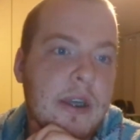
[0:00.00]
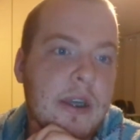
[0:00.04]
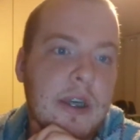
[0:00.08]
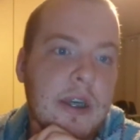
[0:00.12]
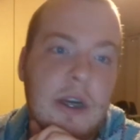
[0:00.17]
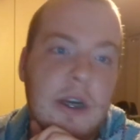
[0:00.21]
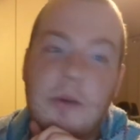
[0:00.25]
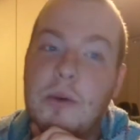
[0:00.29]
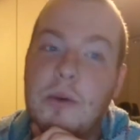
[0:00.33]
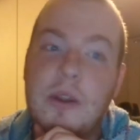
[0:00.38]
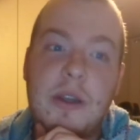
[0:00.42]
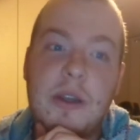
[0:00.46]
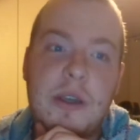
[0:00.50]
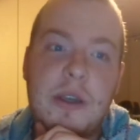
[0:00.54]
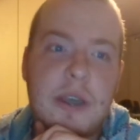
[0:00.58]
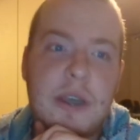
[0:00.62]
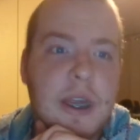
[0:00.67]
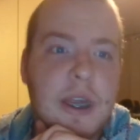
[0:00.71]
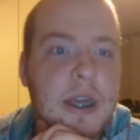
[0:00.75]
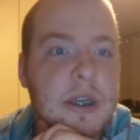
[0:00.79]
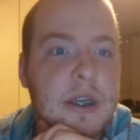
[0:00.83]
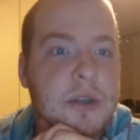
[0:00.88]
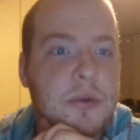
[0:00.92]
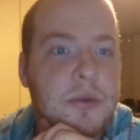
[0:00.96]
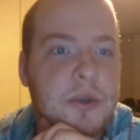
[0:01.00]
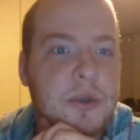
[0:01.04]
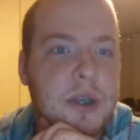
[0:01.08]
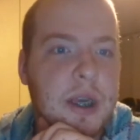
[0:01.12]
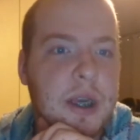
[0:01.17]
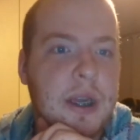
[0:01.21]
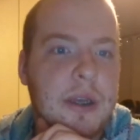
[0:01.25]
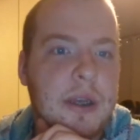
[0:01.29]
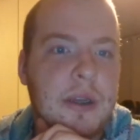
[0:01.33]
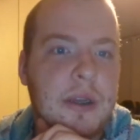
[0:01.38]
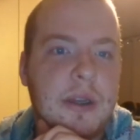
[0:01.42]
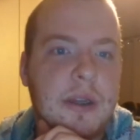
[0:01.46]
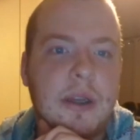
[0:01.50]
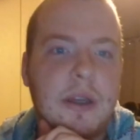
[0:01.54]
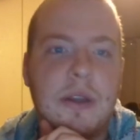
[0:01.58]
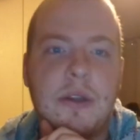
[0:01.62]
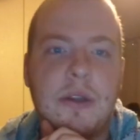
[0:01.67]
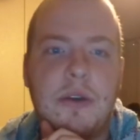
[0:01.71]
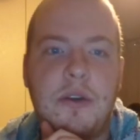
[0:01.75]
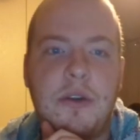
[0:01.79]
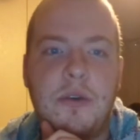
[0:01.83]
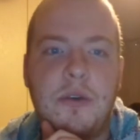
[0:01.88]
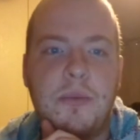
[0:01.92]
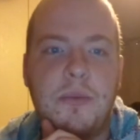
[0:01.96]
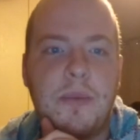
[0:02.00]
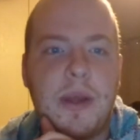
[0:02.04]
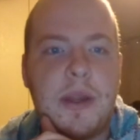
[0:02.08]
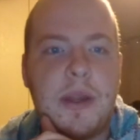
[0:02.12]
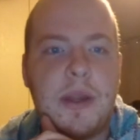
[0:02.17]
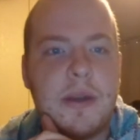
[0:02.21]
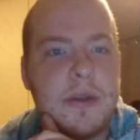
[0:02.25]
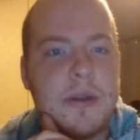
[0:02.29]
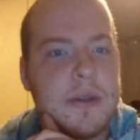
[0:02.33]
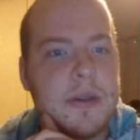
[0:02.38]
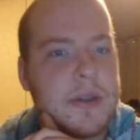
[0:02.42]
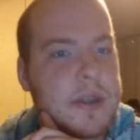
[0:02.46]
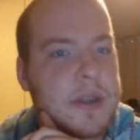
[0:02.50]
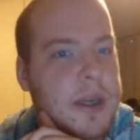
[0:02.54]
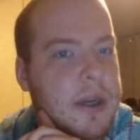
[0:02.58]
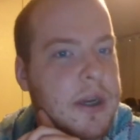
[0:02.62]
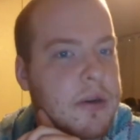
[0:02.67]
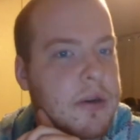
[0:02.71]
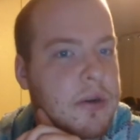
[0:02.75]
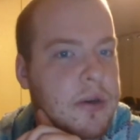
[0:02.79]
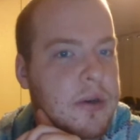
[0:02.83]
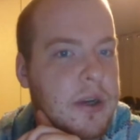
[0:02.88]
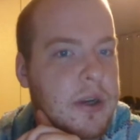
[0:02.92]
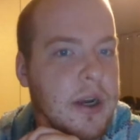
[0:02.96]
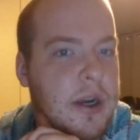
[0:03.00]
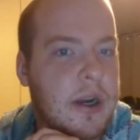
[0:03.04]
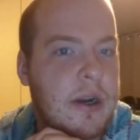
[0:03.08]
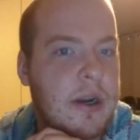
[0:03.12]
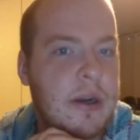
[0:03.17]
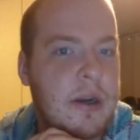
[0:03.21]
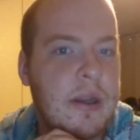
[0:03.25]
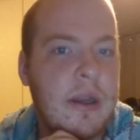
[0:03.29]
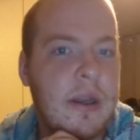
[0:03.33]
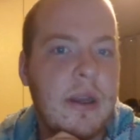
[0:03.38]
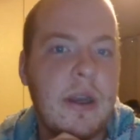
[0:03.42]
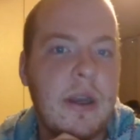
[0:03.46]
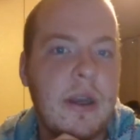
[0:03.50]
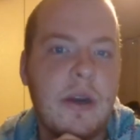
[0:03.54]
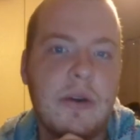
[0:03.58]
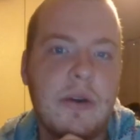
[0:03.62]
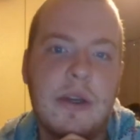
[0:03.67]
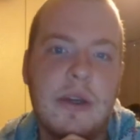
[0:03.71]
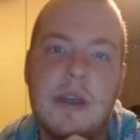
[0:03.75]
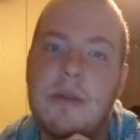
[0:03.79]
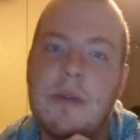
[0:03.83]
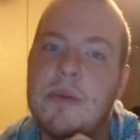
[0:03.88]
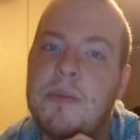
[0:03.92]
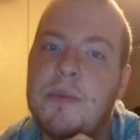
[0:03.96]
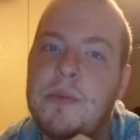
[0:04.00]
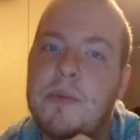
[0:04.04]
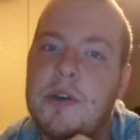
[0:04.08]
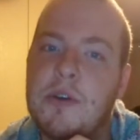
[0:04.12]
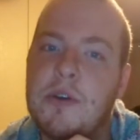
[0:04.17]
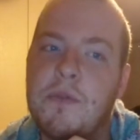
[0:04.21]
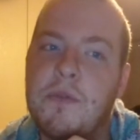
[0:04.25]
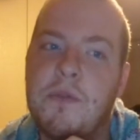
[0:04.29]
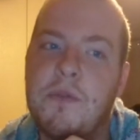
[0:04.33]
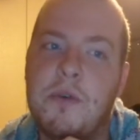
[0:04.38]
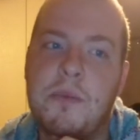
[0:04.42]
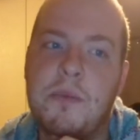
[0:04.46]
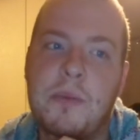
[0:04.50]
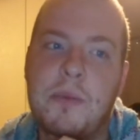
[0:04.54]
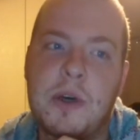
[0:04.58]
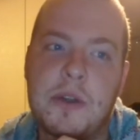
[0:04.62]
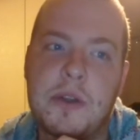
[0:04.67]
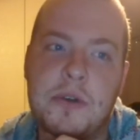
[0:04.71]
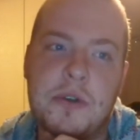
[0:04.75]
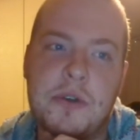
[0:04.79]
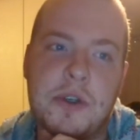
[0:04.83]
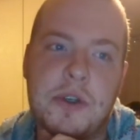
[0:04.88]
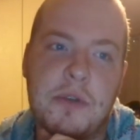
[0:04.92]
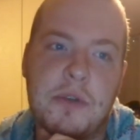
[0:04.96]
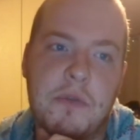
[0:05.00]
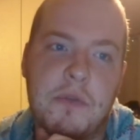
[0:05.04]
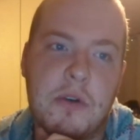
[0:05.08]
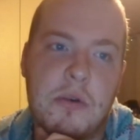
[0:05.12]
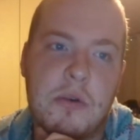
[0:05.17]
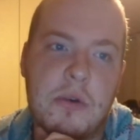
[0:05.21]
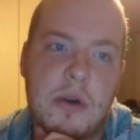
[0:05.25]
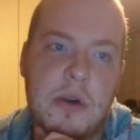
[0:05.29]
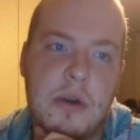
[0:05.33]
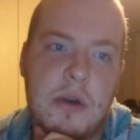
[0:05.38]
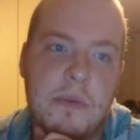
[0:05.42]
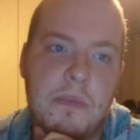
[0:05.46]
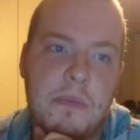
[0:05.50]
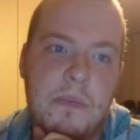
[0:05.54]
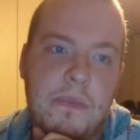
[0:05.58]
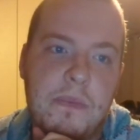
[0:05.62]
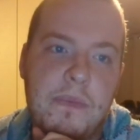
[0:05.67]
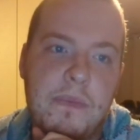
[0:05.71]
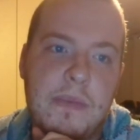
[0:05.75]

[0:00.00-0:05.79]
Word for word: Now when the dance was ended and the dew maidens had retired, out came the beautiful mothers of corn.